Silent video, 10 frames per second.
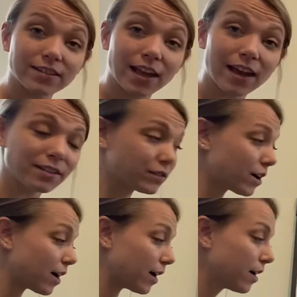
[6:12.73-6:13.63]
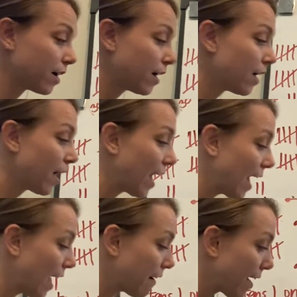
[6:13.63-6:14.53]
answer.
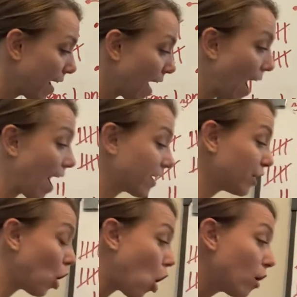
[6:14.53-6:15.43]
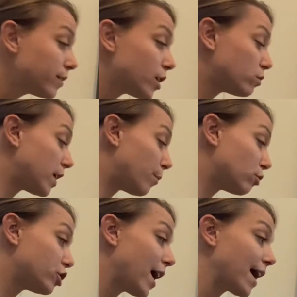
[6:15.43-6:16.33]
I could also
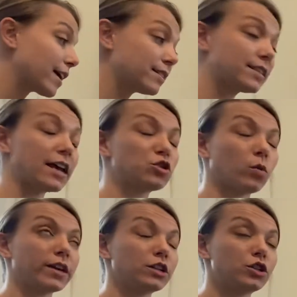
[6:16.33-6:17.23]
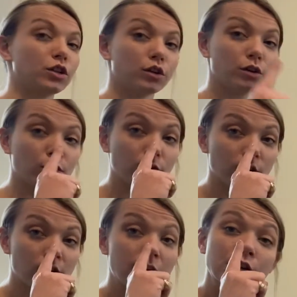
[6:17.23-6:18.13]
double check and say 22,
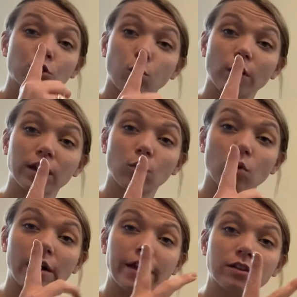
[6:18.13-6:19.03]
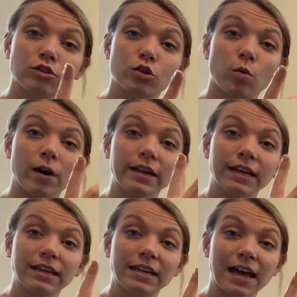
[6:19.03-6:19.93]
21,
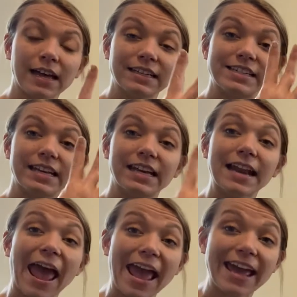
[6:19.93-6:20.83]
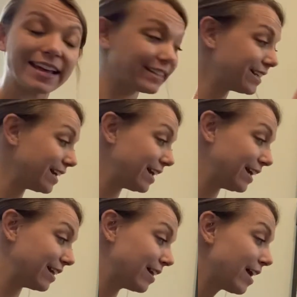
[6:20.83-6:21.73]
20, 19,
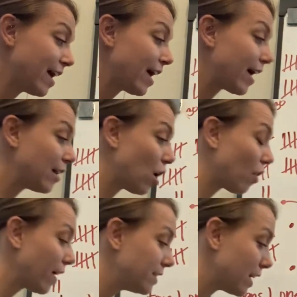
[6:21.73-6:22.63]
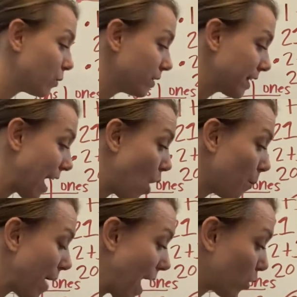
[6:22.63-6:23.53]
18. And all I did was
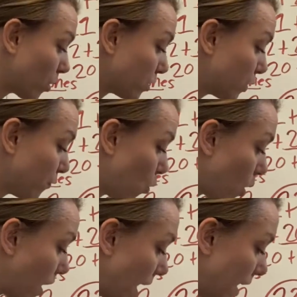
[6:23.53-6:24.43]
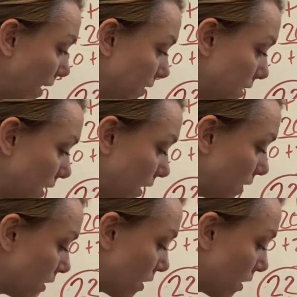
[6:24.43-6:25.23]
count backwards 4. 18